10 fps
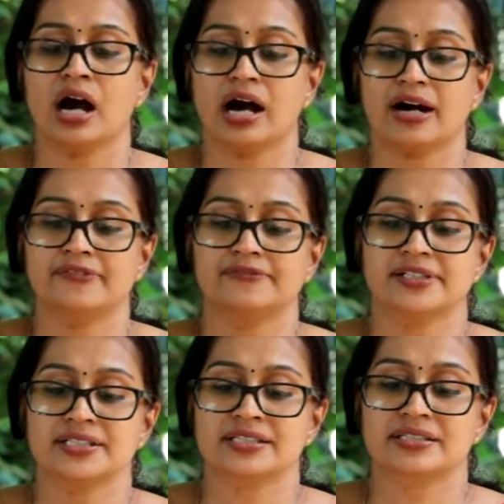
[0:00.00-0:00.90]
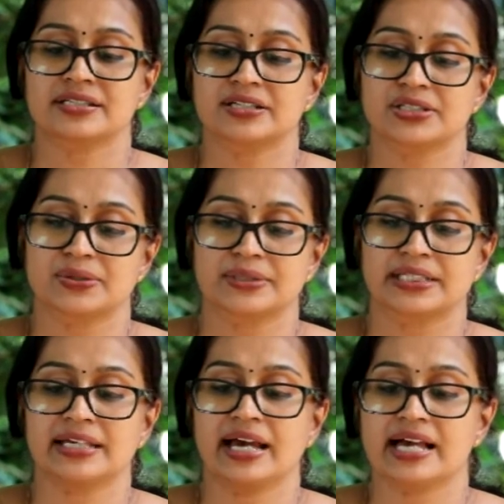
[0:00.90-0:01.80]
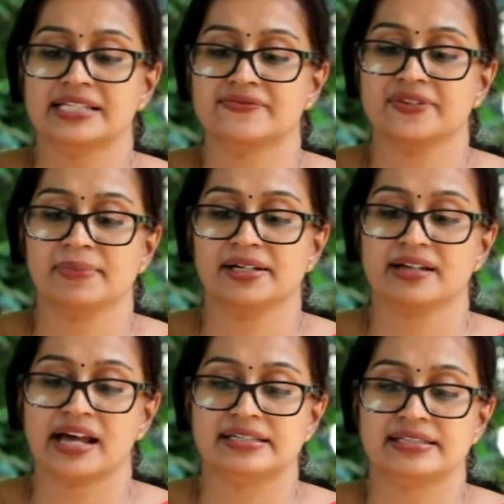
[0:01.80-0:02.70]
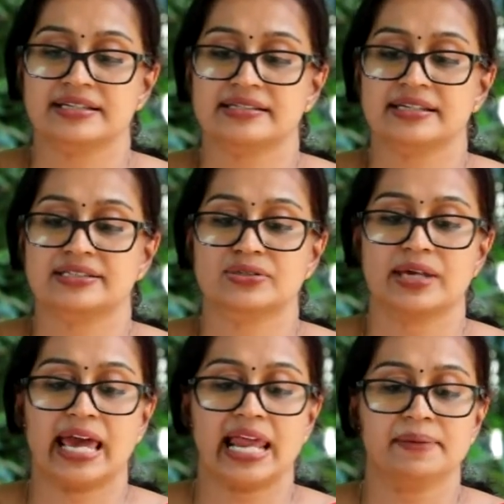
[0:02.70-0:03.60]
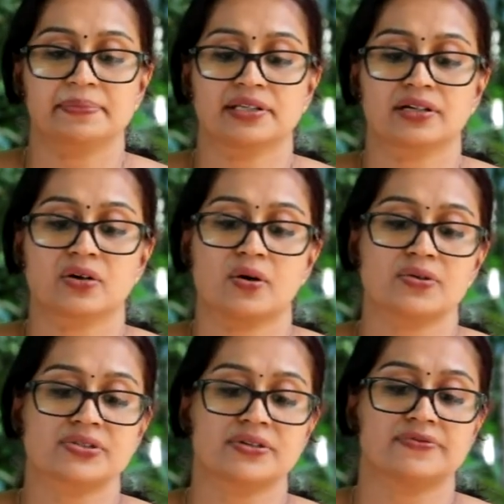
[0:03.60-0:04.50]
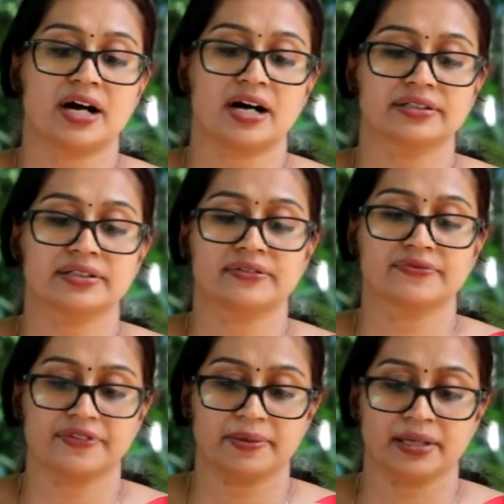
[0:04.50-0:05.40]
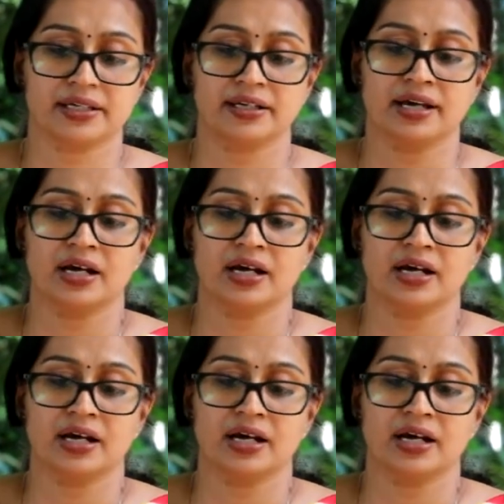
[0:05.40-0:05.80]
"Our first duty as women writers is to help the cause of other women